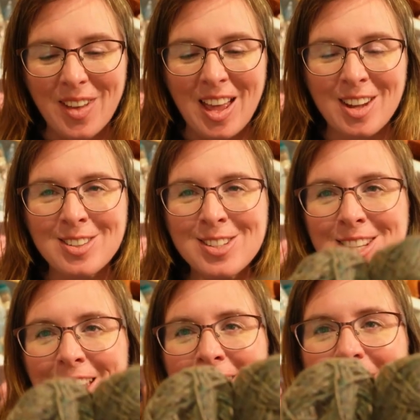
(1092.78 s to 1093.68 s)
found
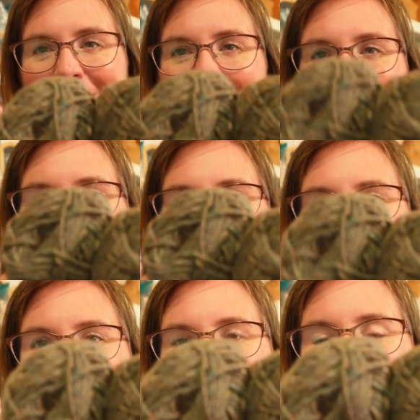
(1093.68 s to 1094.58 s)
another
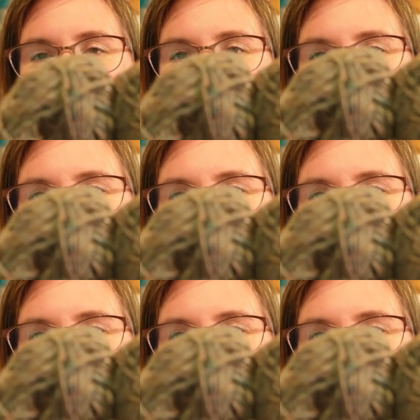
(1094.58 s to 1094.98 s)
color. This